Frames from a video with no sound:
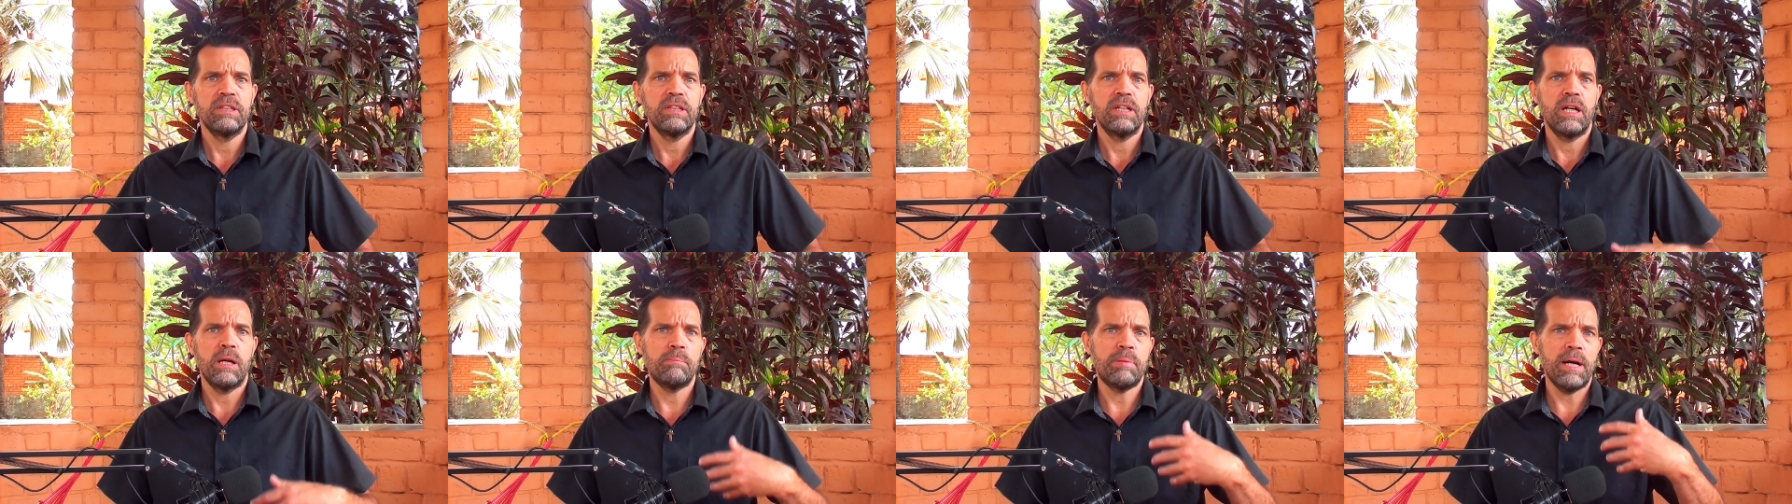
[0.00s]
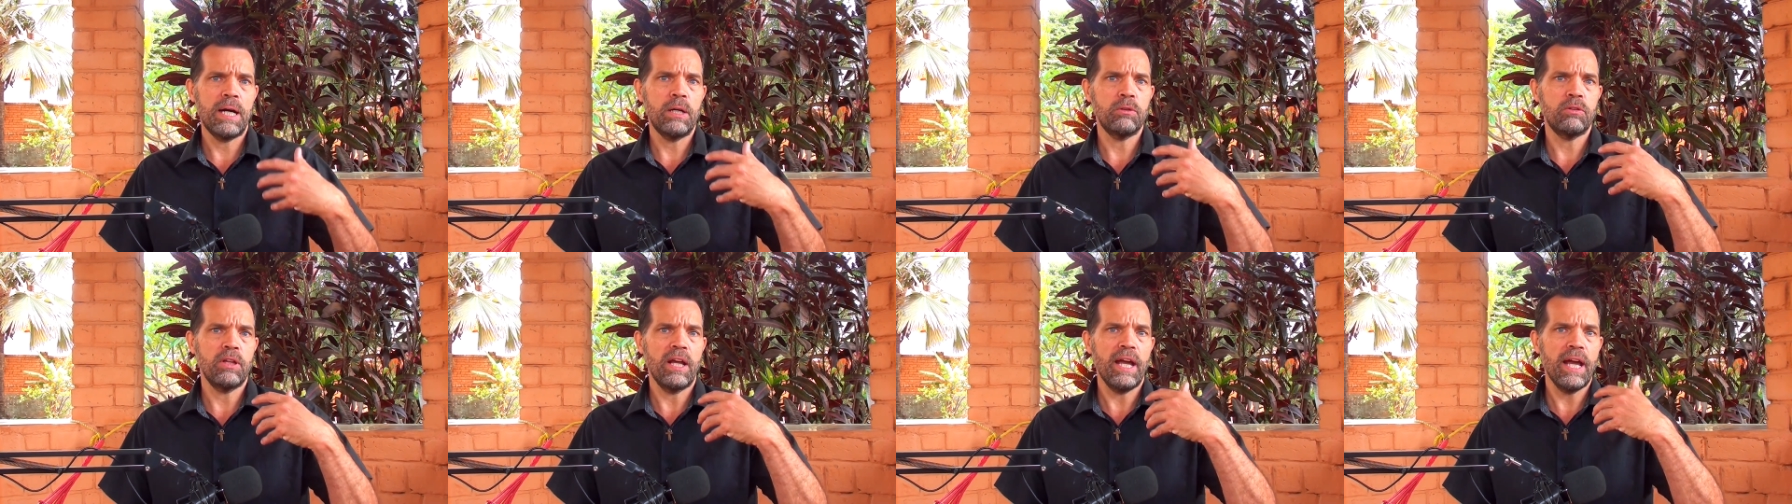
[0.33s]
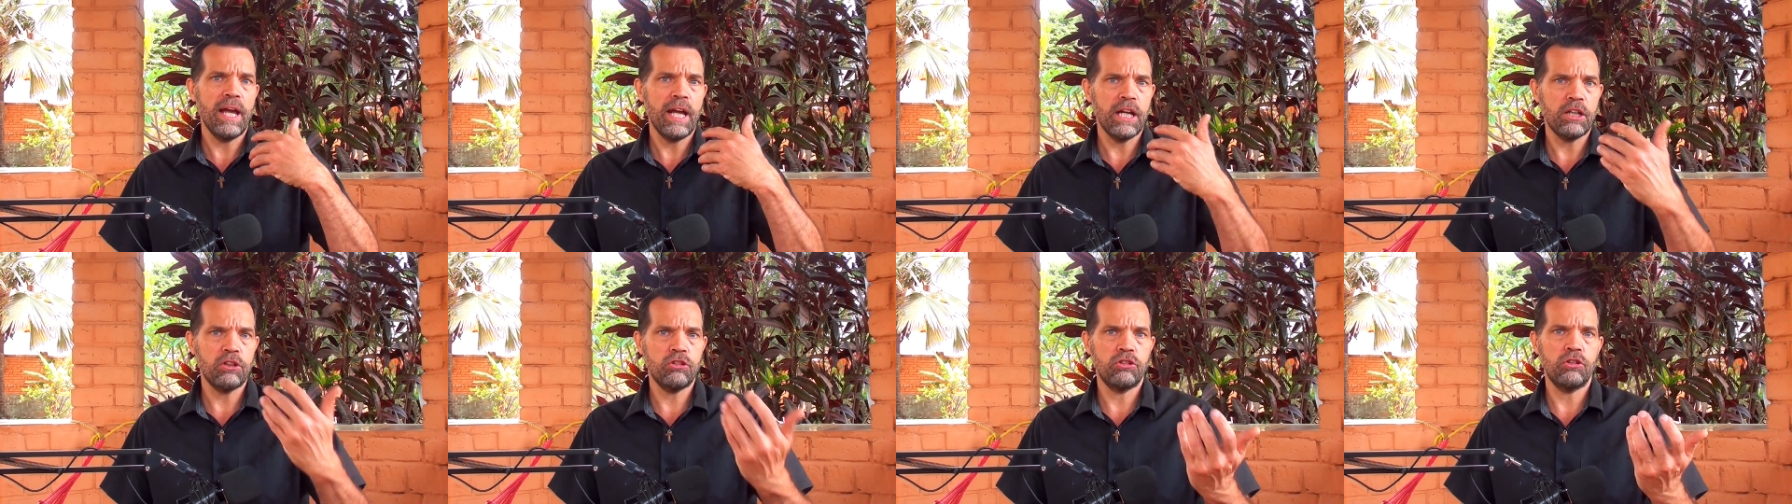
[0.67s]
about
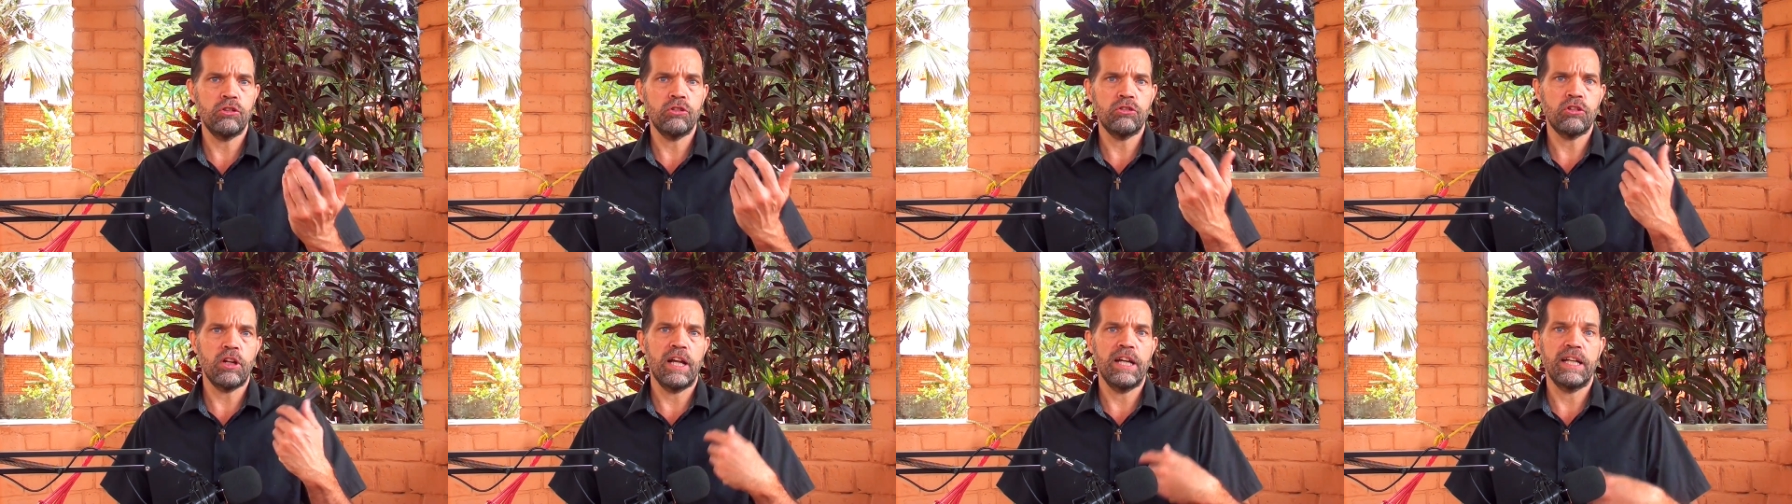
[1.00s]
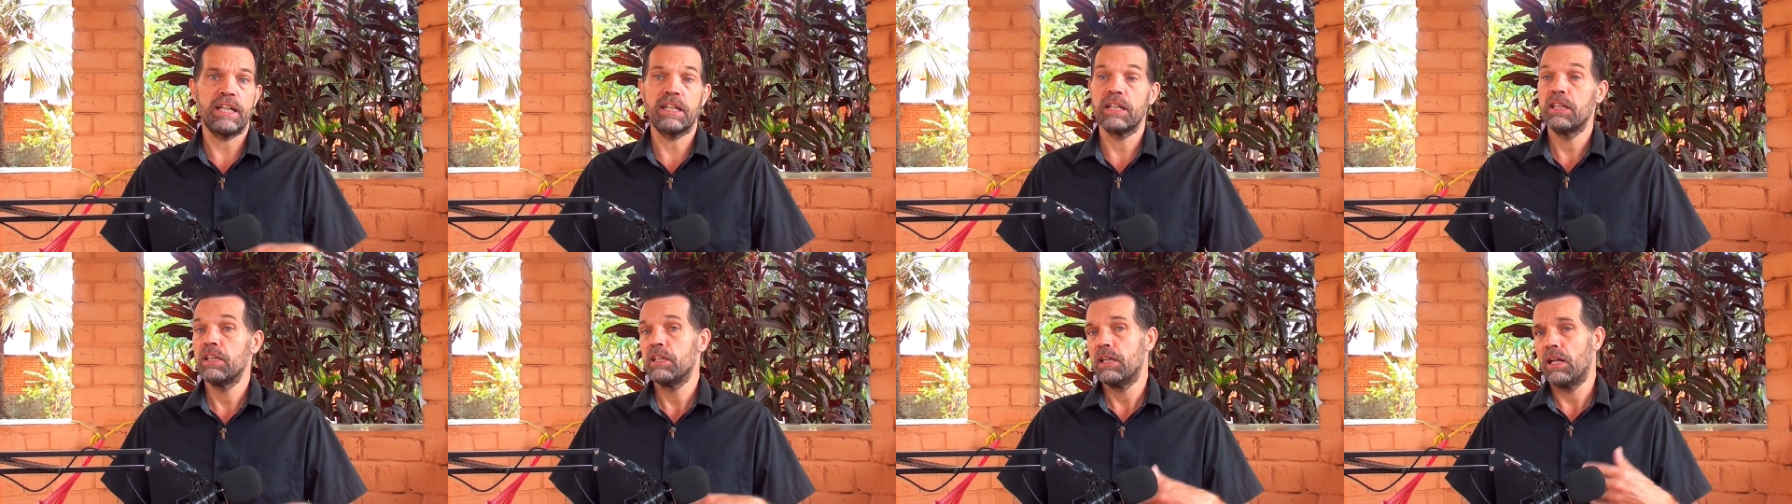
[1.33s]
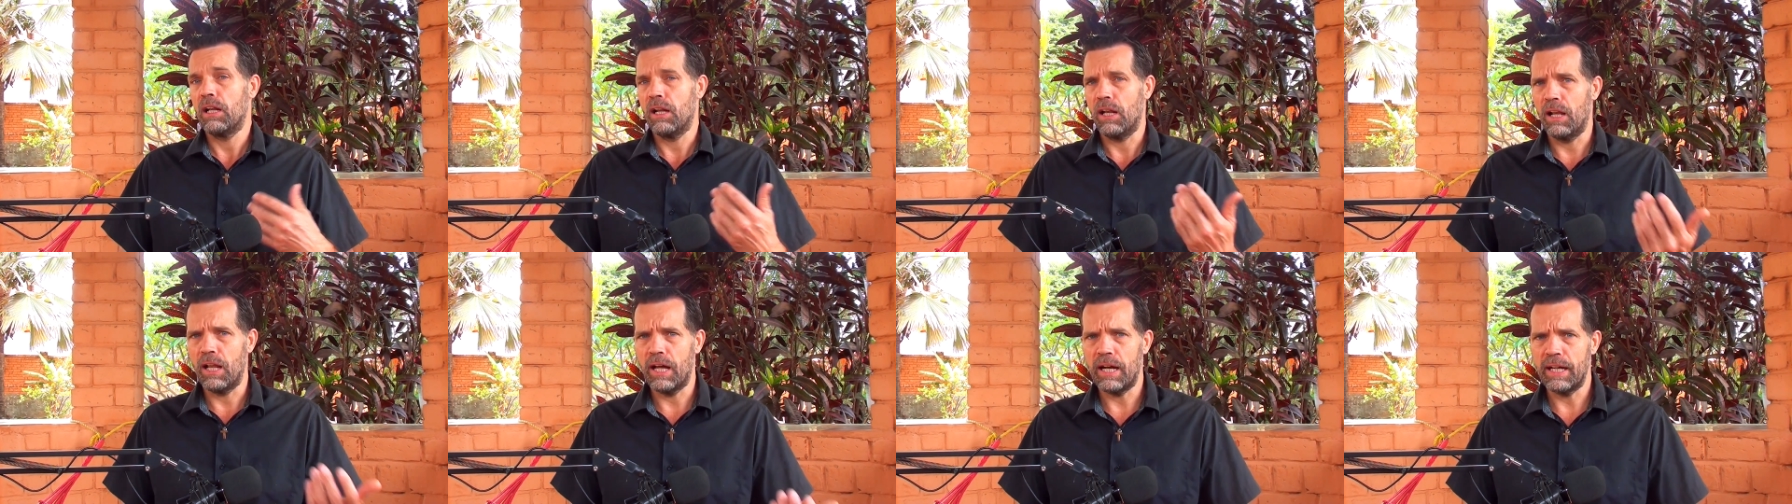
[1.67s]
actions like
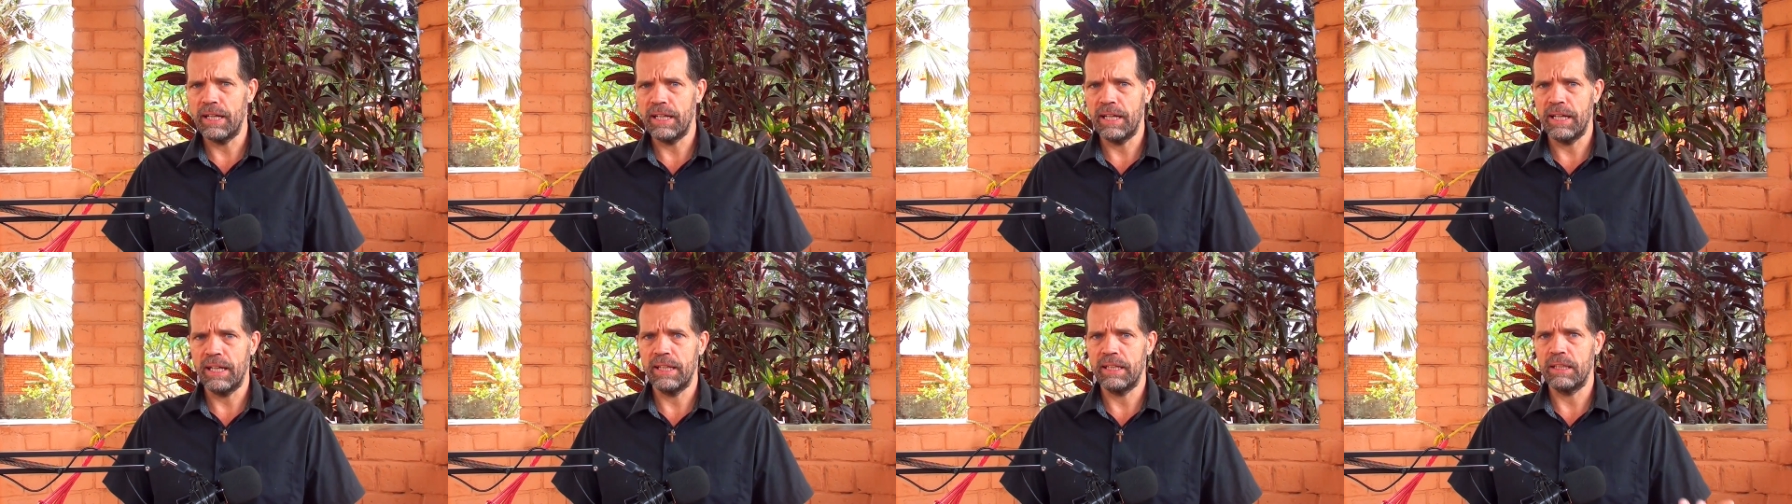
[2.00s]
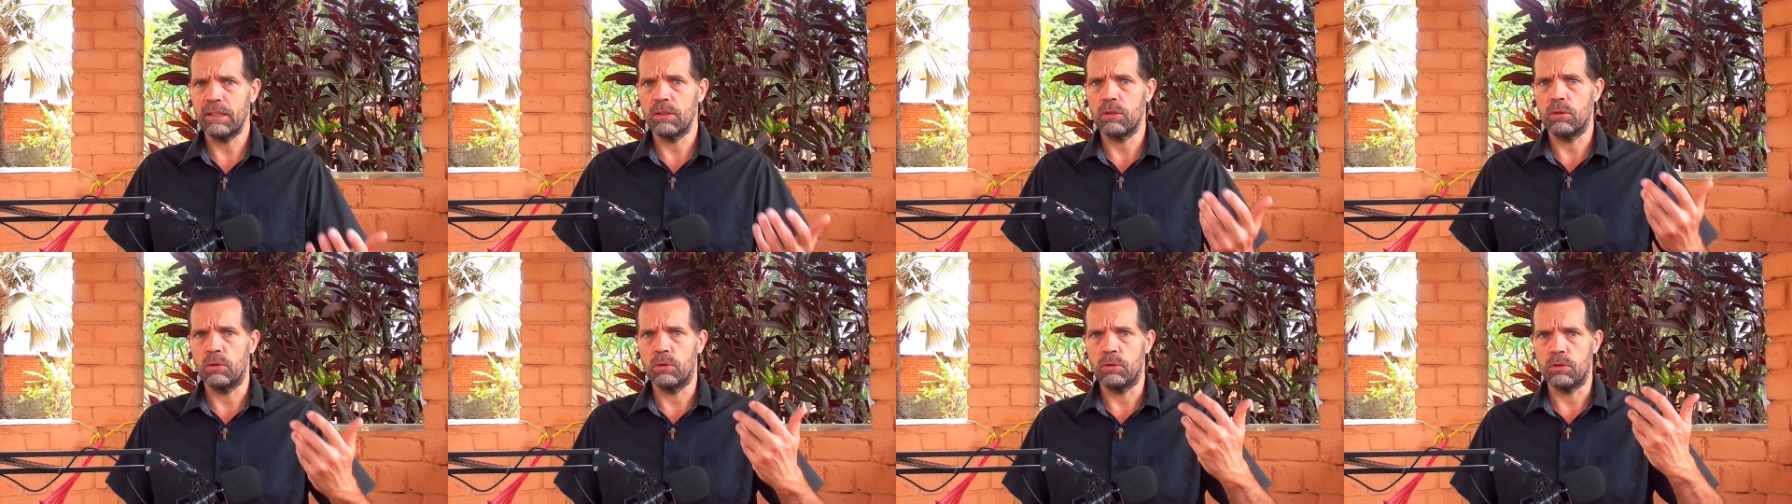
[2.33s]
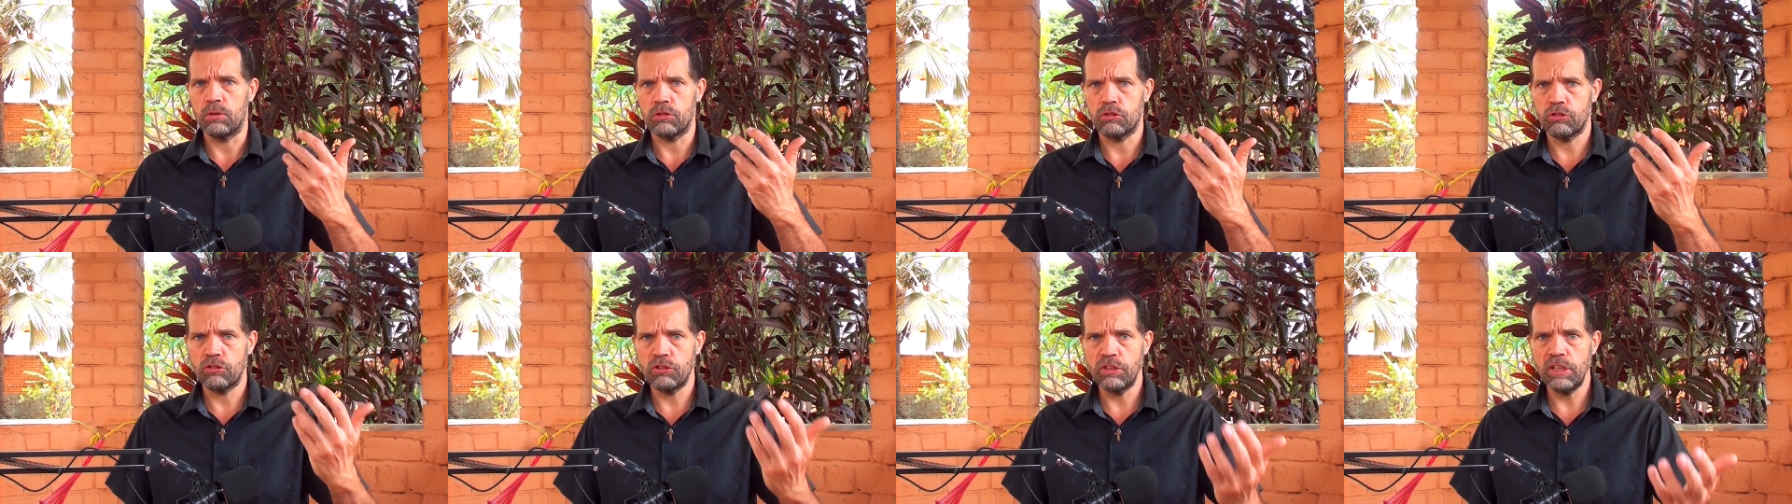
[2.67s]
lying or
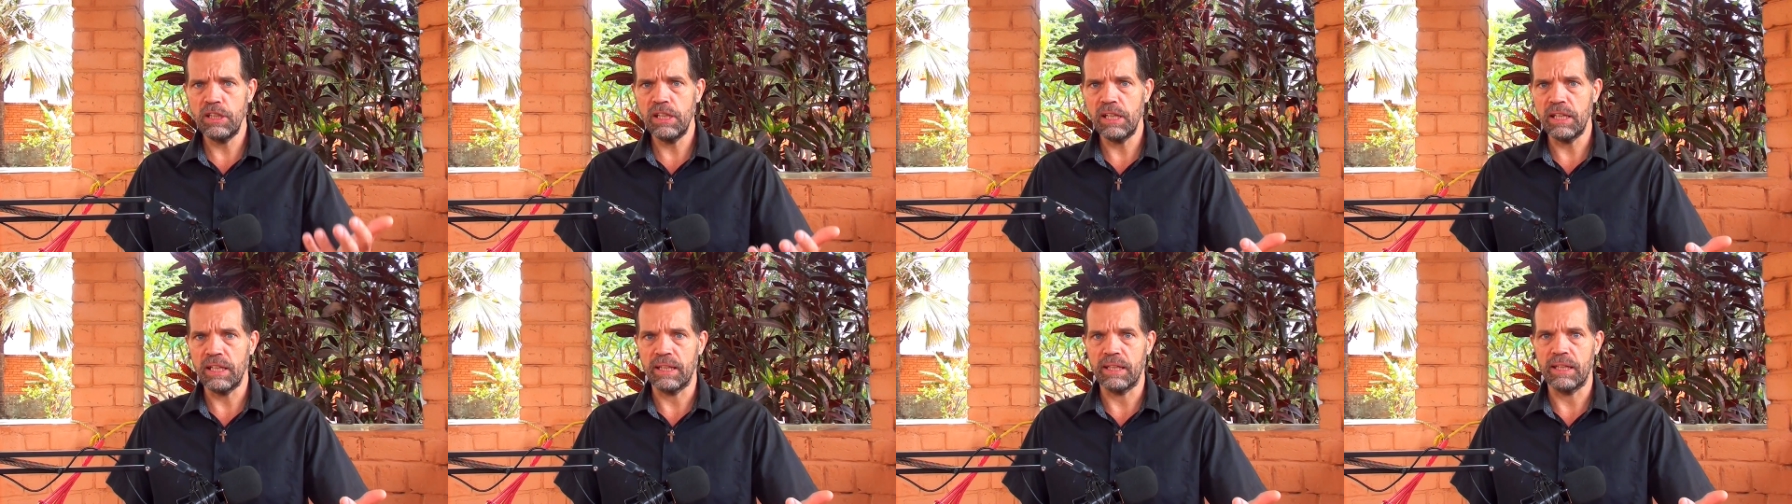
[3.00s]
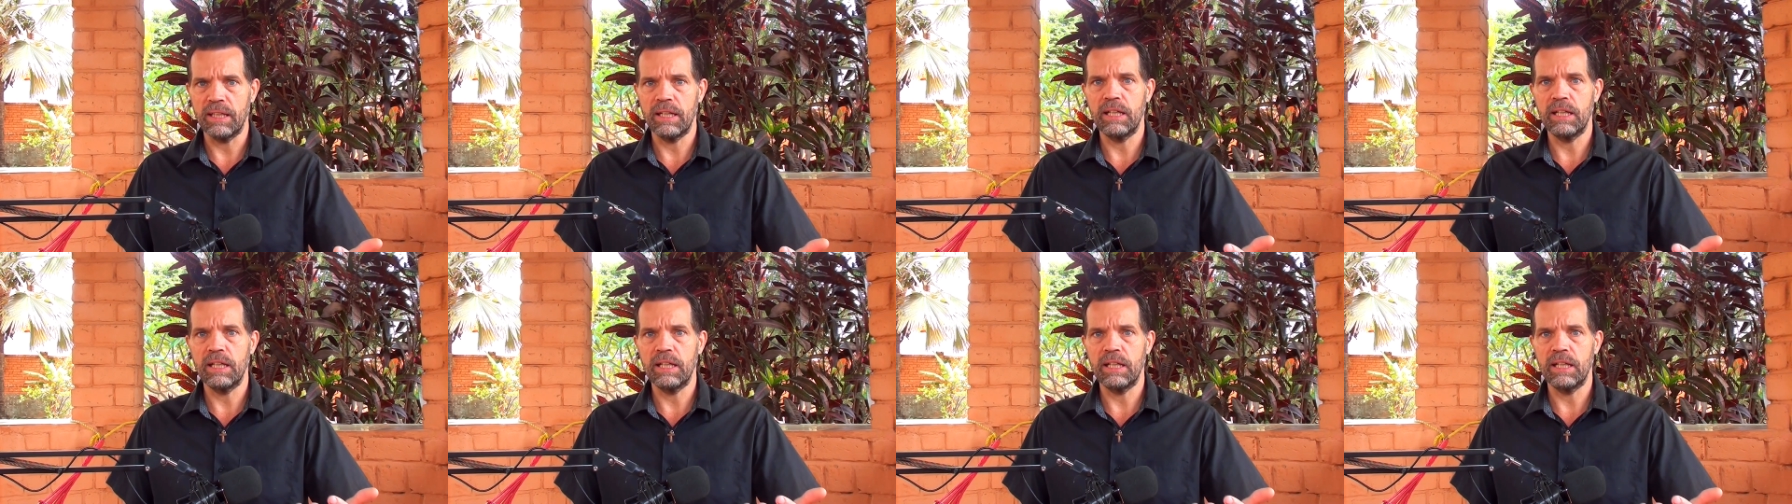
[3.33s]
stealing.